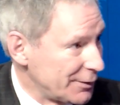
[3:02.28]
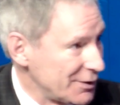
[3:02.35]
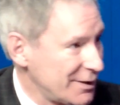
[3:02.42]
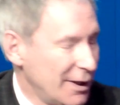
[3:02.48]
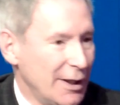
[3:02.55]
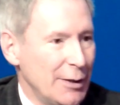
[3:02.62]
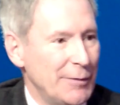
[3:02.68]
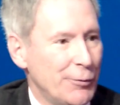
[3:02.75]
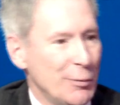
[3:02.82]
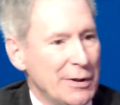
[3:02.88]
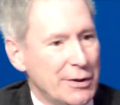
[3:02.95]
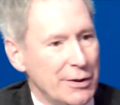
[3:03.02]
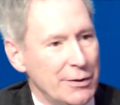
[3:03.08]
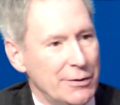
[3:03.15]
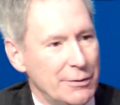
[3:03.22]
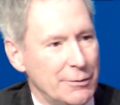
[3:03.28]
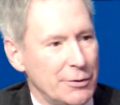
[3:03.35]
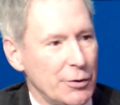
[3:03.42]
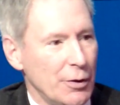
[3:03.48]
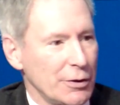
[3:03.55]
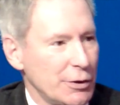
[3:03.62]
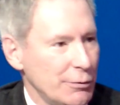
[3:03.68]
Before we could
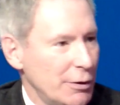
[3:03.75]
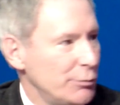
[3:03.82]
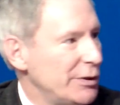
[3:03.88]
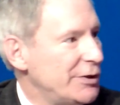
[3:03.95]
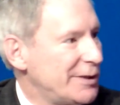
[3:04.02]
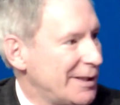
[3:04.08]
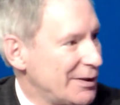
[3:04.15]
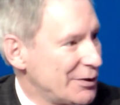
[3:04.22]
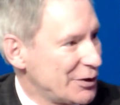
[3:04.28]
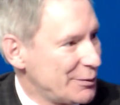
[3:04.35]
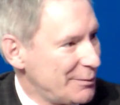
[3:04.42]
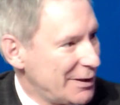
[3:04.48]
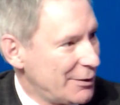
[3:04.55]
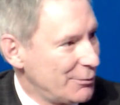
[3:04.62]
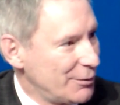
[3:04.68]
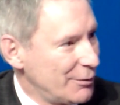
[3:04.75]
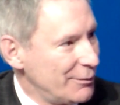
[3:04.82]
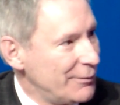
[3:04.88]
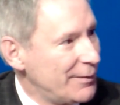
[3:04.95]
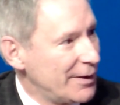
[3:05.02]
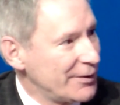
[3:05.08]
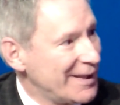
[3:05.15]
talk to our retailers about what we
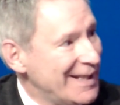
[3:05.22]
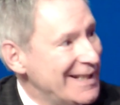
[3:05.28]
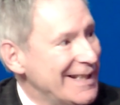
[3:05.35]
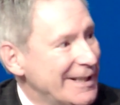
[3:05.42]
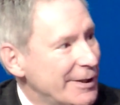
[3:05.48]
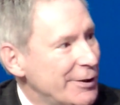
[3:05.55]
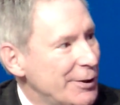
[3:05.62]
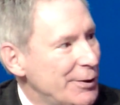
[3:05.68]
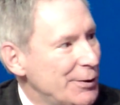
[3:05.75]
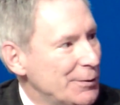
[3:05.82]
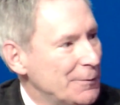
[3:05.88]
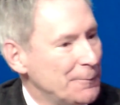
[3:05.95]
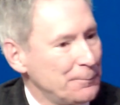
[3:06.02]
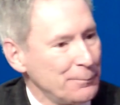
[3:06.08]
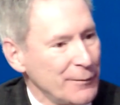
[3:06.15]
felt they needed to do,